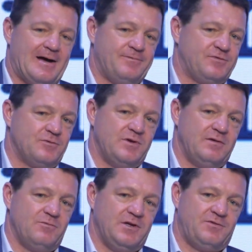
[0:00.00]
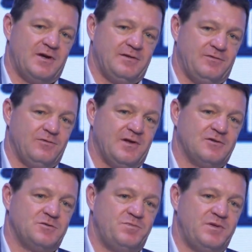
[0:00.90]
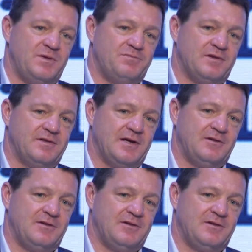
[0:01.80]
So we train 2,000 people a day